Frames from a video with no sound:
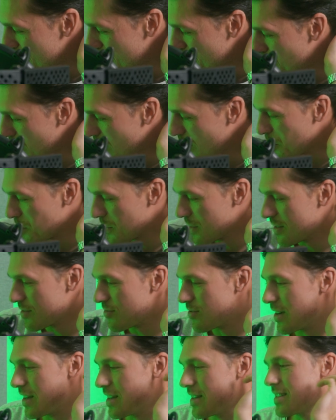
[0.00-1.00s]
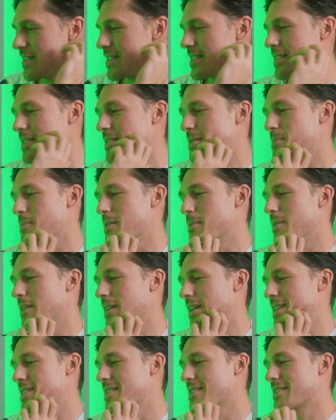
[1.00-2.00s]
an apartment, right? It's maybe
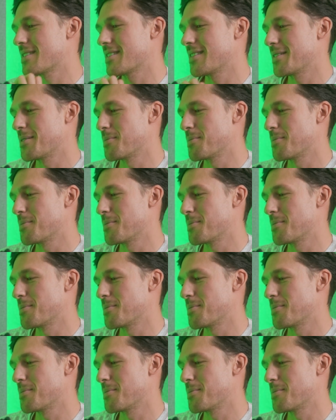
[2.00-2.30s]
less.